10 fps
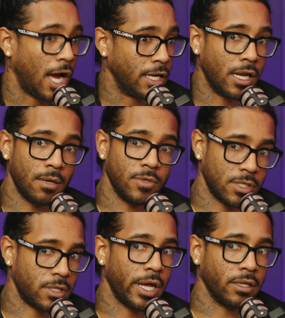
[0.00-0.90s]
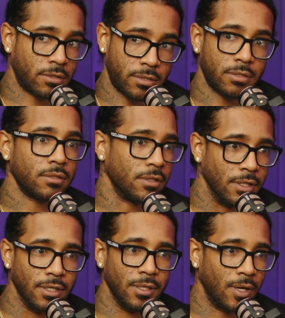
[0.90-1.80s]
And then I'm just like,
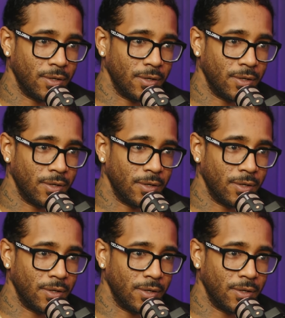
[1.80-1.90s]
you know,